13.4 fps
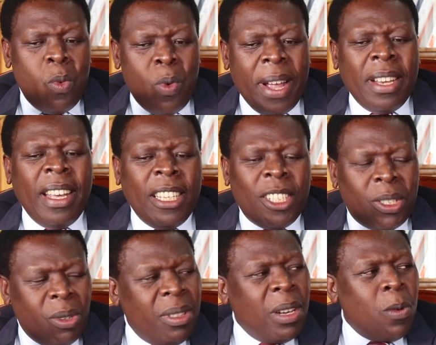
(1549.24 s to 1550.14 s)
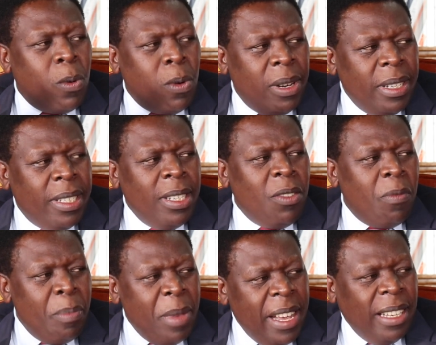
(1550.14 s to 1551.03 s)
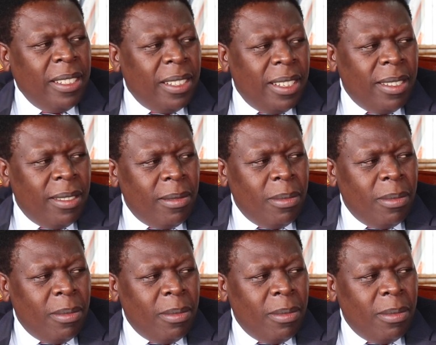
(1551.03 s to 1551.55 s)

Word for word: when he saw the quality of maize